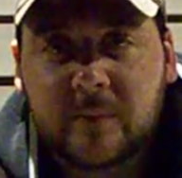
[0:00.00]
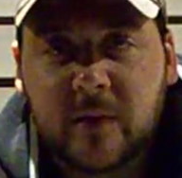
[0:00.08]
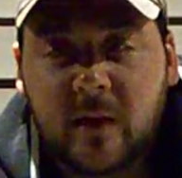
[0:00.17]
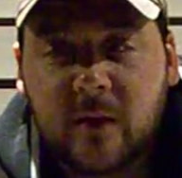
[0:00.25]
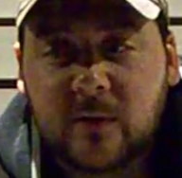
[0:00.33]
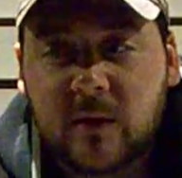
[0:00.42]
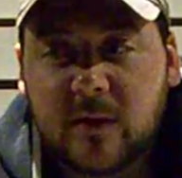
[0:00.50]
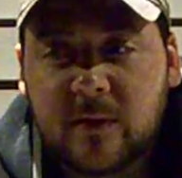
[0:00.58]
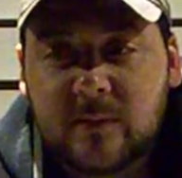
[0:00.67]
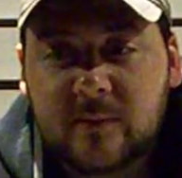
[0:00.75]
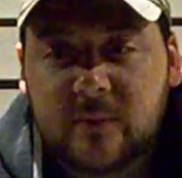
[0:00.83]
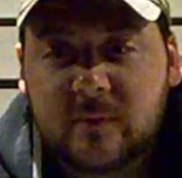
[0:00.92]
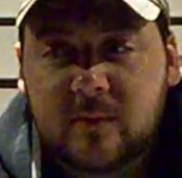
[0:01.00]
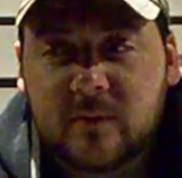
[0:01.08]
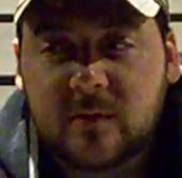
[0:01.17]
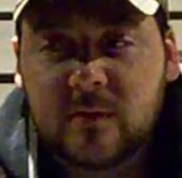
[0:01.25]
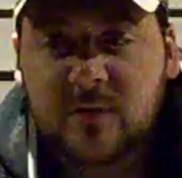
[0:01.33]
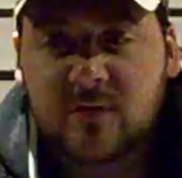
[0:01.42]
Get out there,
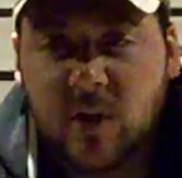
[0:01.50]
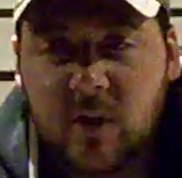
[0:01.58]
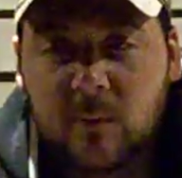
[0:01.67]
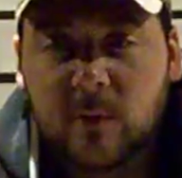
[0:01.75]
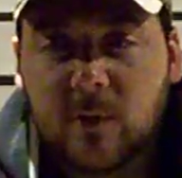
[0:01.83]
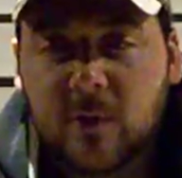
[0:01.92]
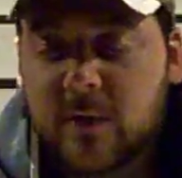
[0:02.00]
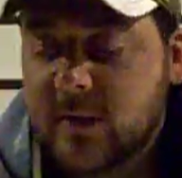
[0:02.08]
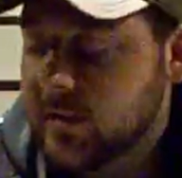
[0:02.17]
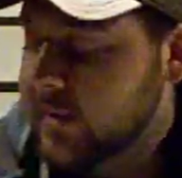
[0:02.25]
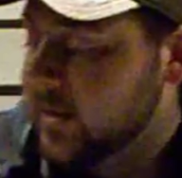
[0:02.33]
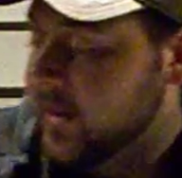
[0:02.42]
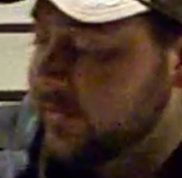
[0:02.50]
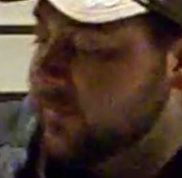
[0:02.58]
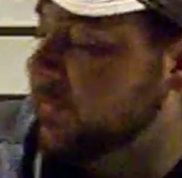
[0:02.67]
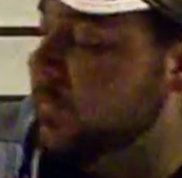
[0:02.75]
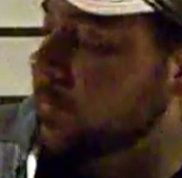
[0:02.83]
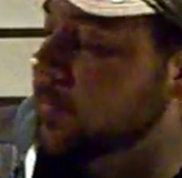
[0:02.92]
start brewing. Even
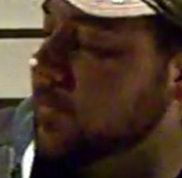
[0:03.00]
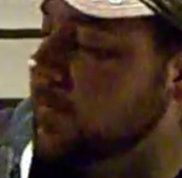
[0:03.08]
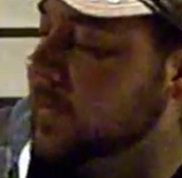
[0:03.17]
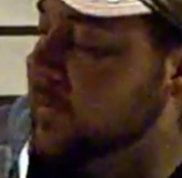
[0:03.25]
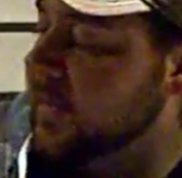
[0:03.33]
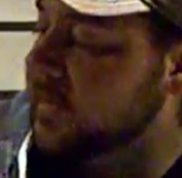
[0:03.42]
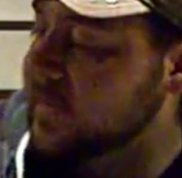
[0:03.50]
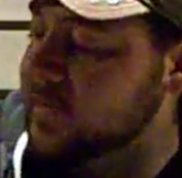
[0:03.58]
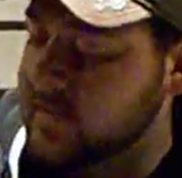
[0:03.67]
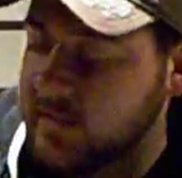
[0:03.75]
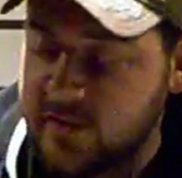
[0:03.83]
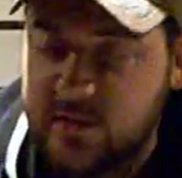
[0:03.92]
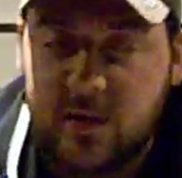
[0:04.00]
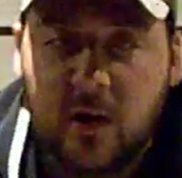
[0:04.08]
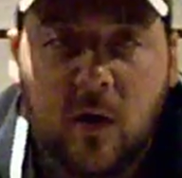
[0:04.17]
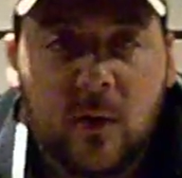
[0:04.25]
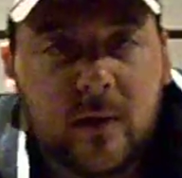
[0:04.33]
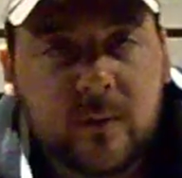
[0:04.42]
if you're brewing beer like this, it gets you
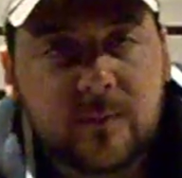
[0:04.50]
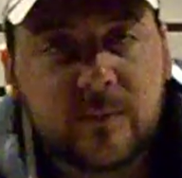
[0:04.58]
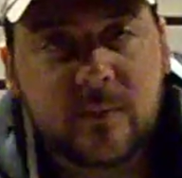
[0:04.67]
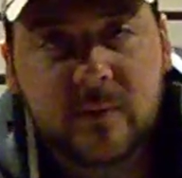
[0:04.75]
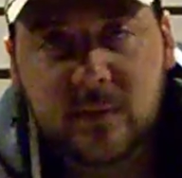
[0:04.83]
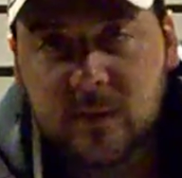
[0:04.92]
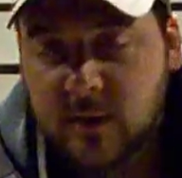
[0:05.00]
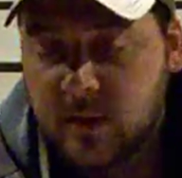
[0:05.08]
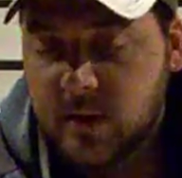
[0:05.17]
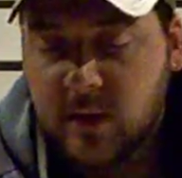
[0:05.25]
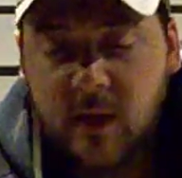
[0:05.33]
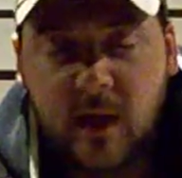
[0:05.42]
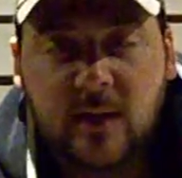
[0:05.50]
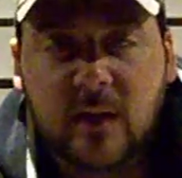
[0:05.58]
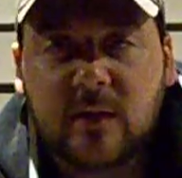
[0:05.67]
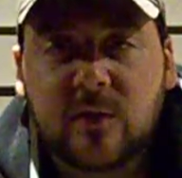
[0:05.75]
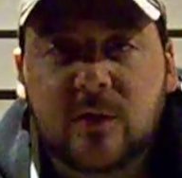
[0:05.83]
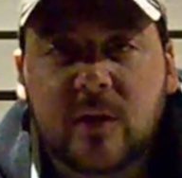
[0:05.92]
going, and
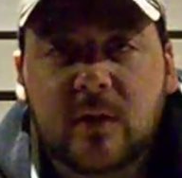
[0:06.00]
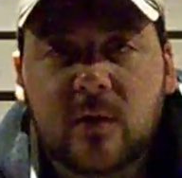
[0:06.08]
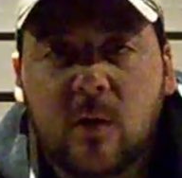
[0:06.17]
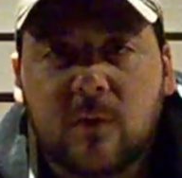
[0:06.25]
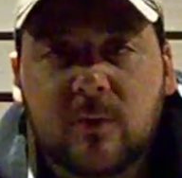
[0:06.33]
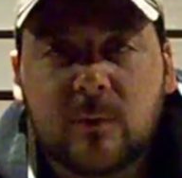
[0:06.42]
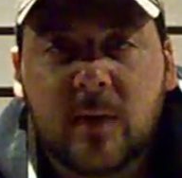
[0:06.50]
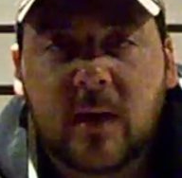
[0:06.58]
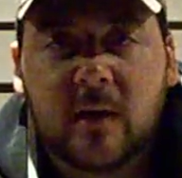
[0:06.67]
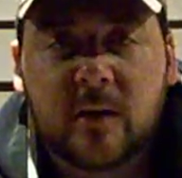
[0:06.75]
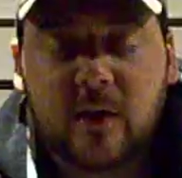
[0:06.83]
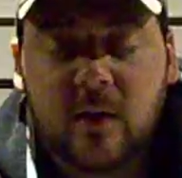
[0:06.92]
then you can go from there.